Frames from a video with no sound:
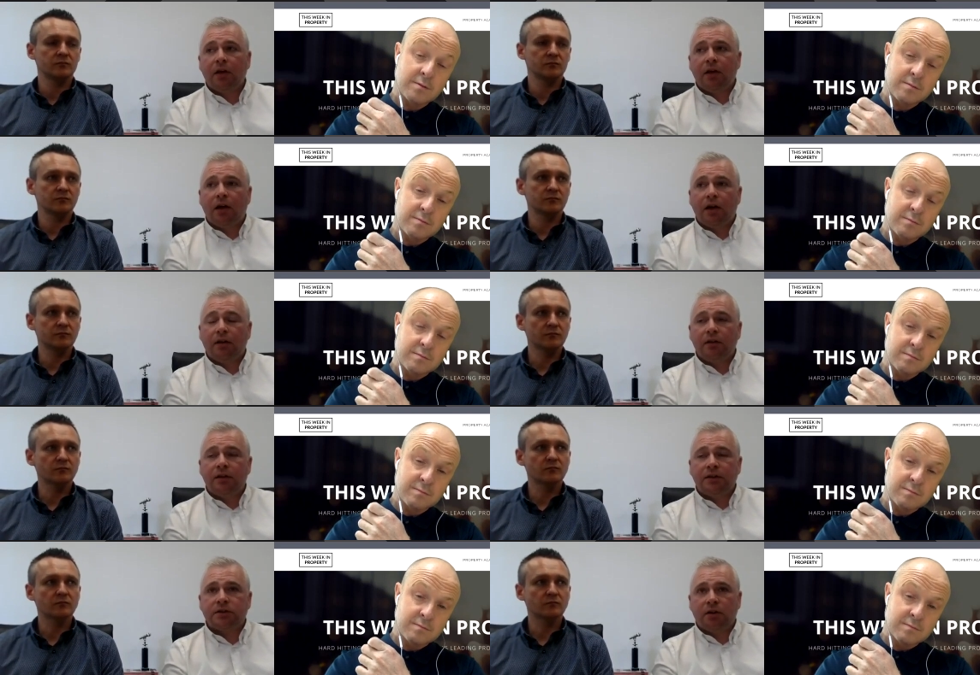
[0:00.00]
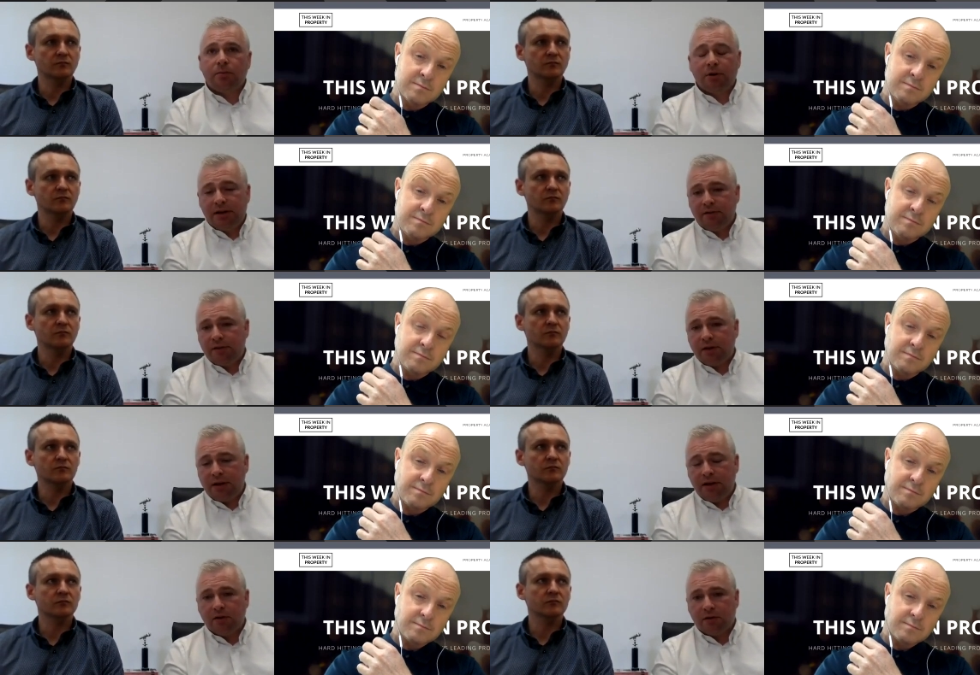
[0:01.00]
Speaker 1: uh, it's kind of believed that
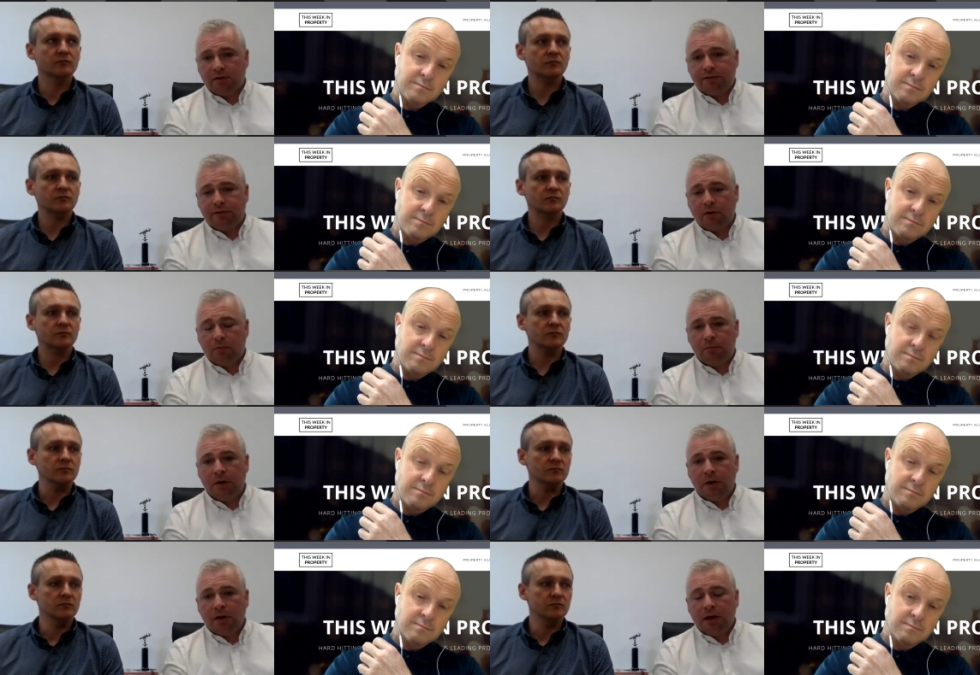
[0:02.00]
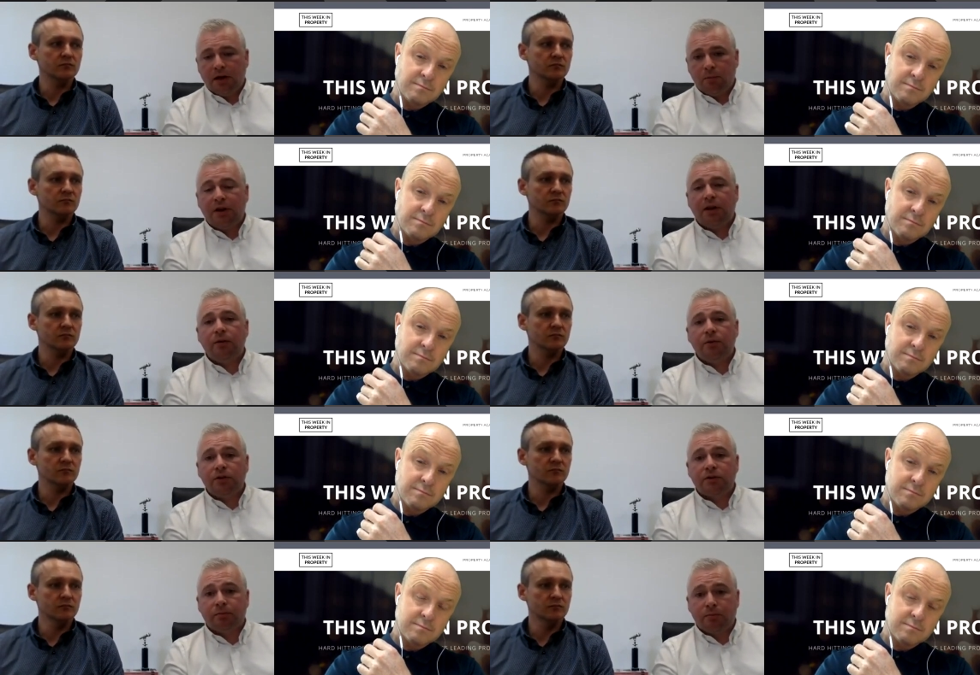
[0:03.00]
he got it from uh, when he
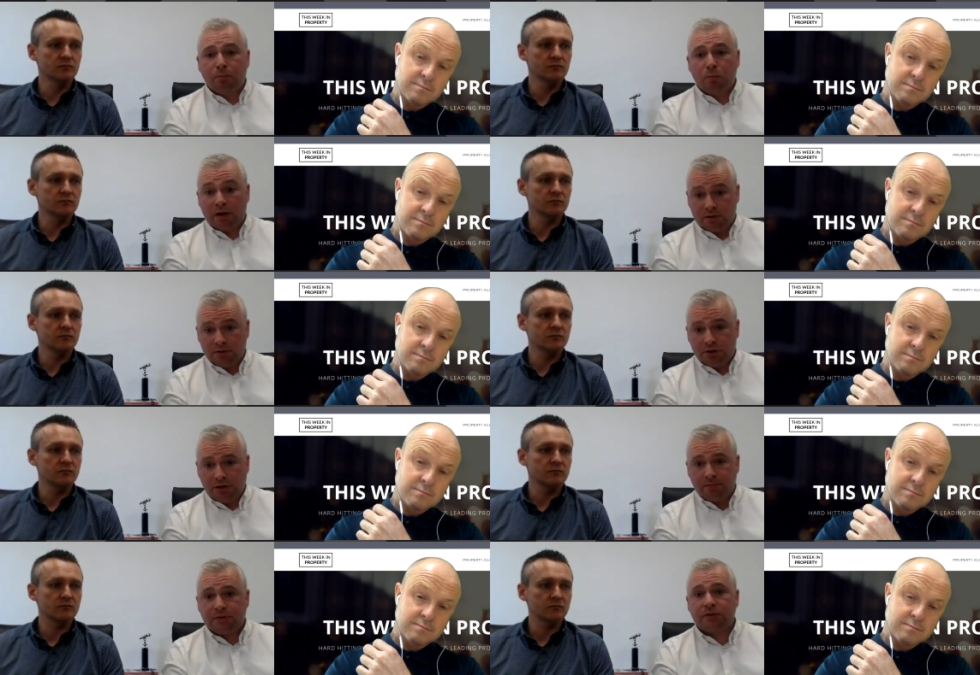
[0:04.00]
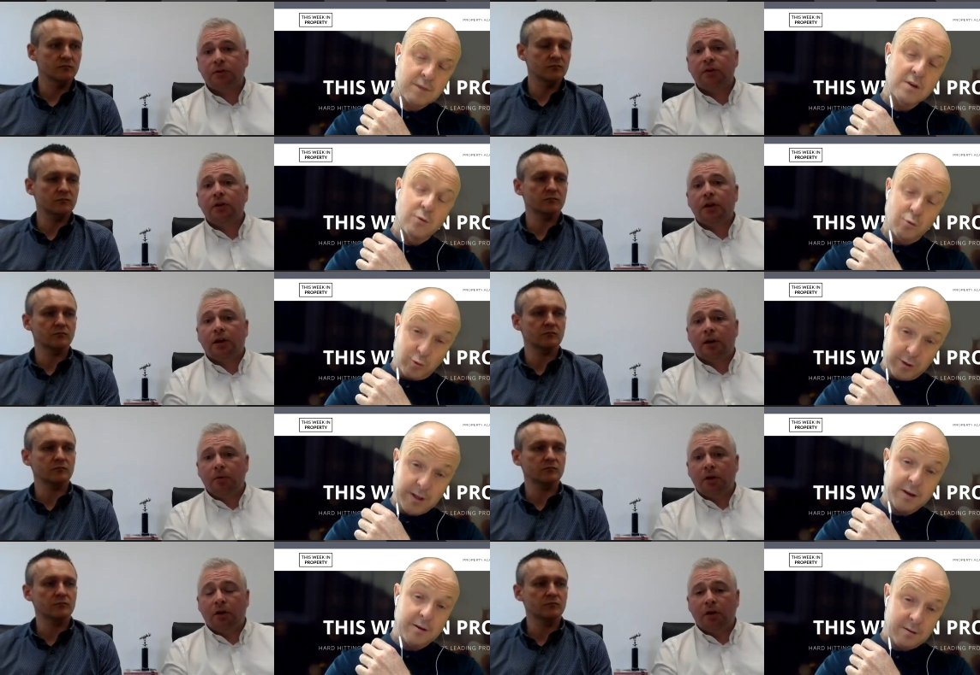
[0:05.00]
used to work on ships. Um,
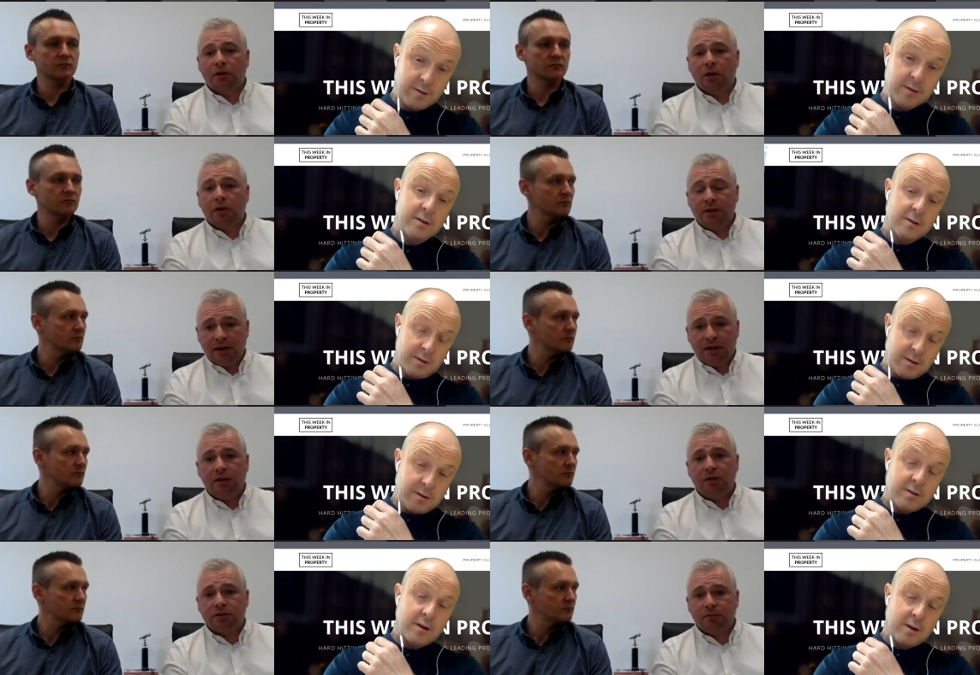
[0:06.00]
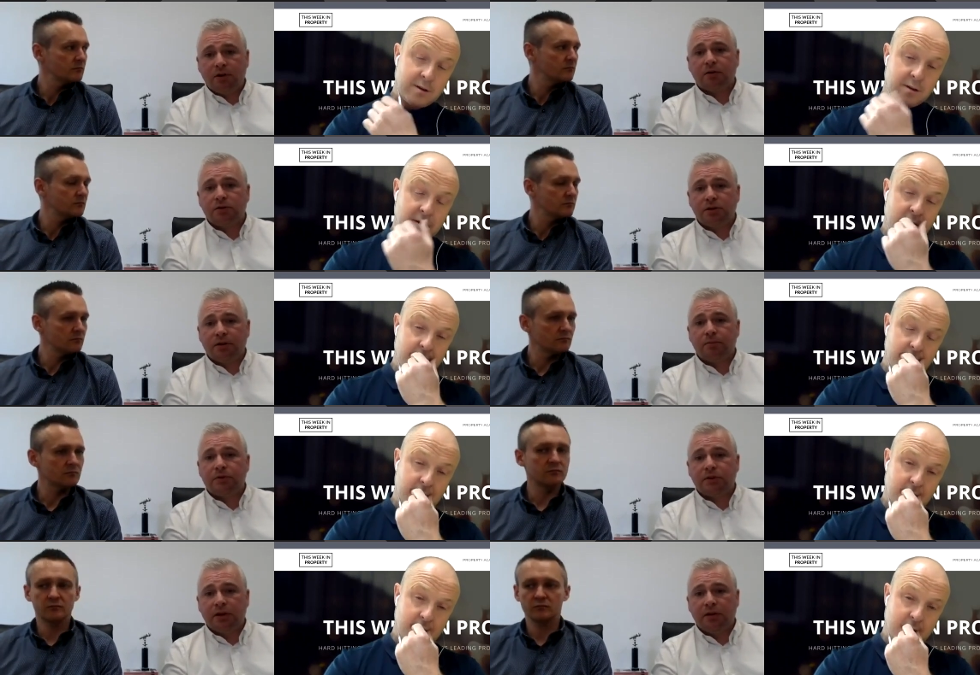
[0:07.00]
really? Yeah, he used to work on
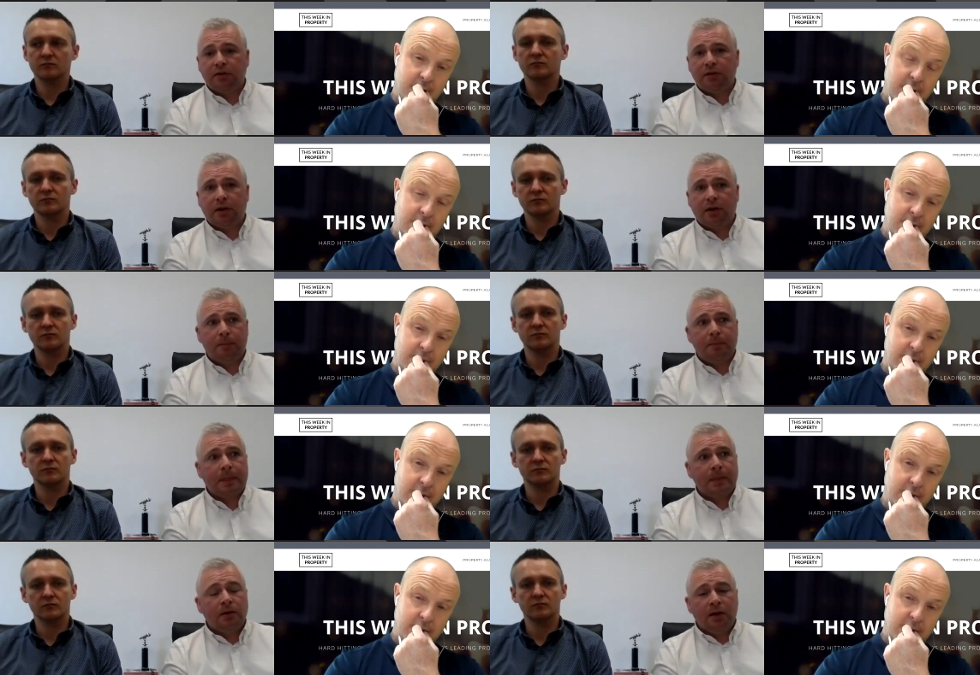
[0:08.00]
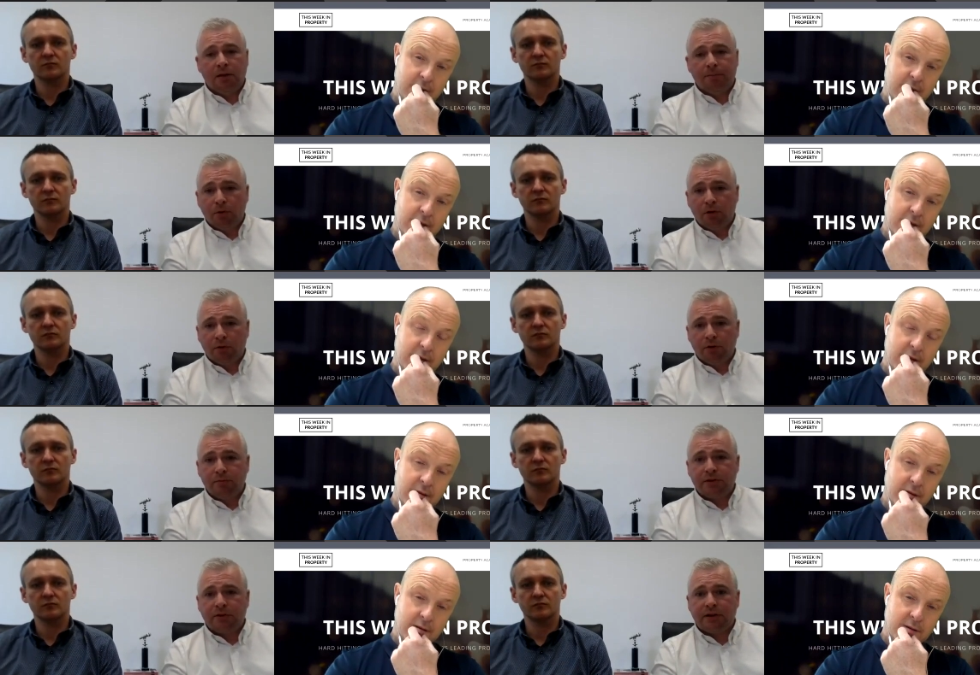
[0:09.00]
ships and um, in the boiler
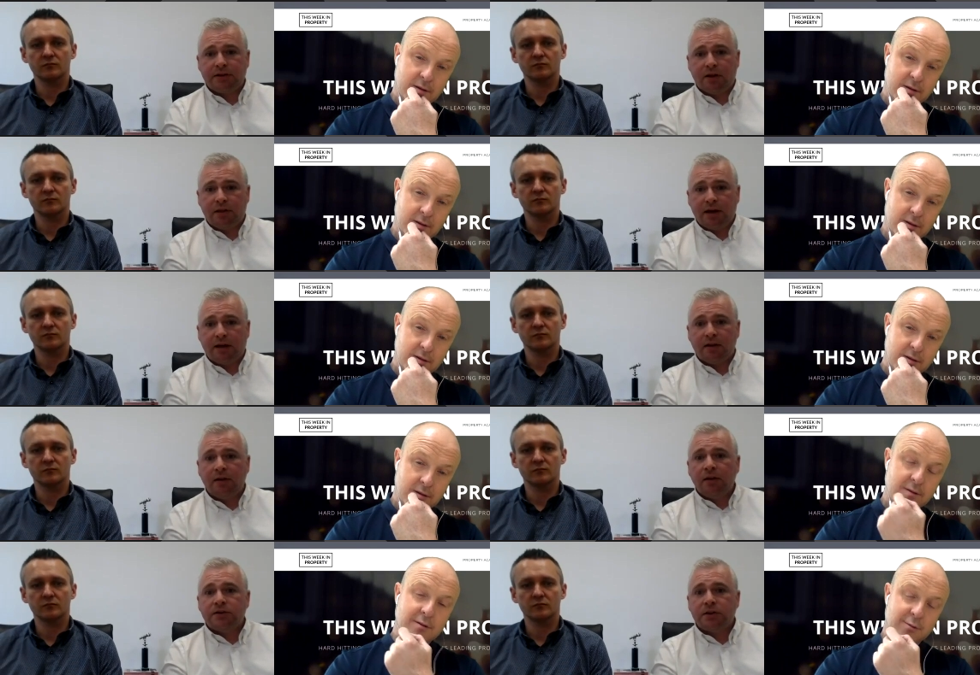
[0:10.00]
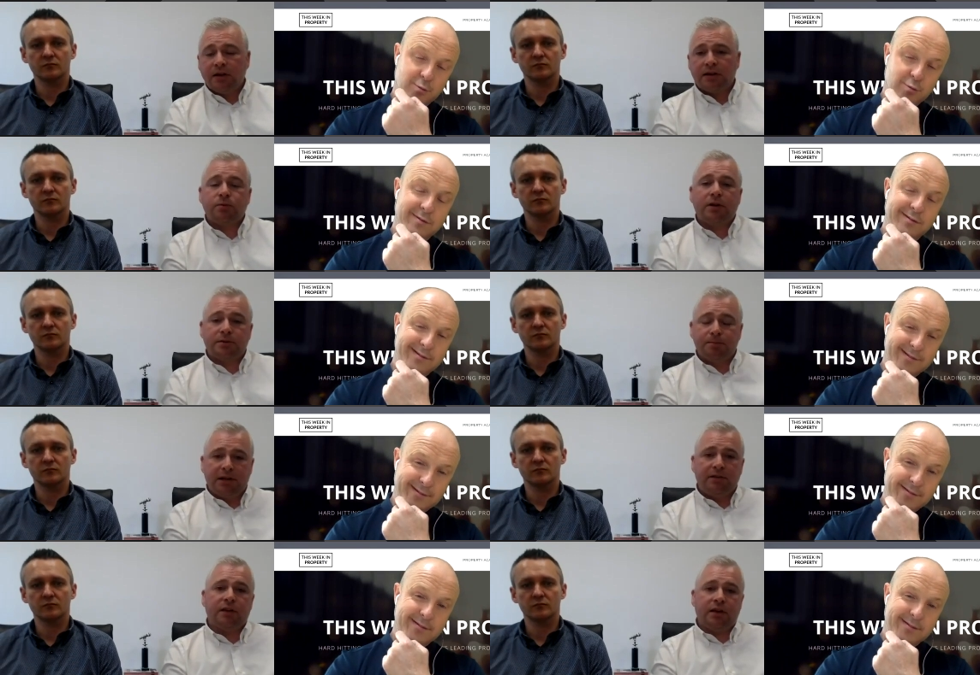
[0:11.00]
rooms and things like that. So that's where it's
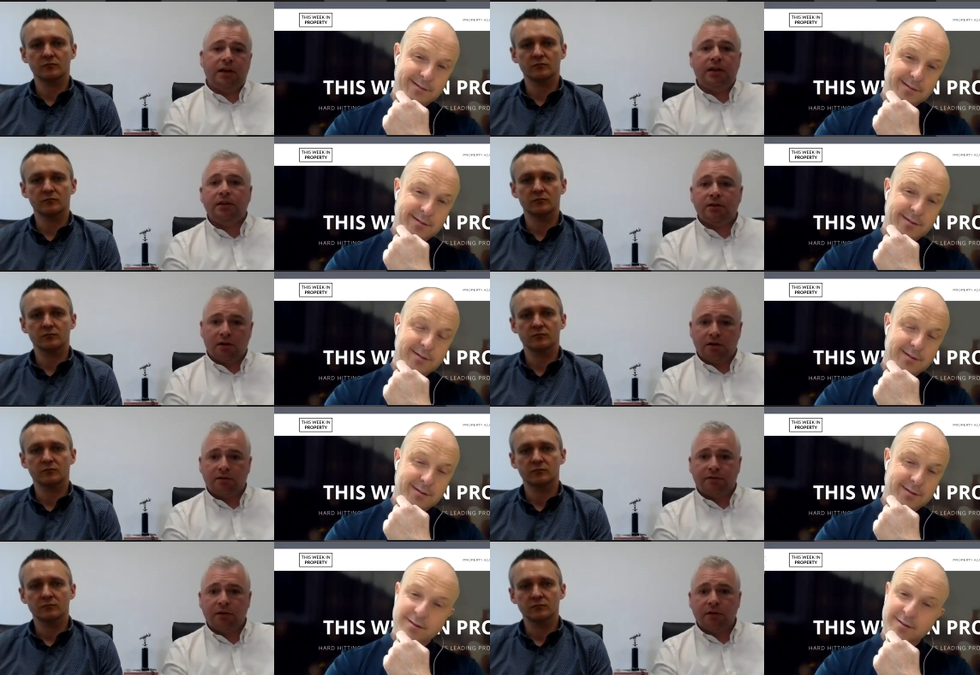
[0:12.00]
believed that he kind of